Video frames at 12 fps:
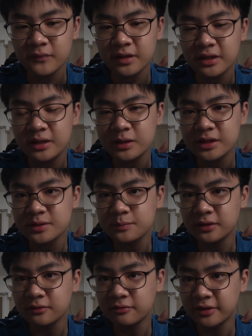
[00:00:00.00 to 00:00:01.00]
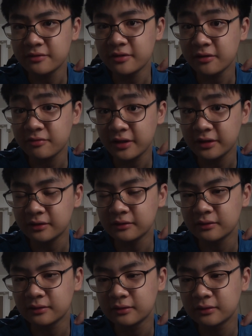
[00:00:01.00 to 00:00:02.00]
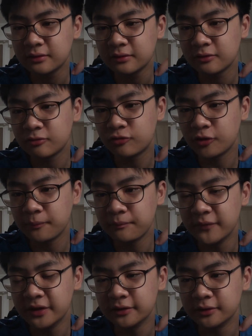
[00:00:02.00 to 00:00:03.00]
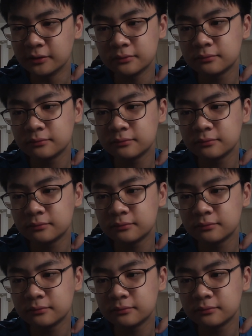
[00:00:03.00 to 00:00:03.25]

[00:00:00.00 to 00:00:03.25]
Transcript: it has been very very fun from the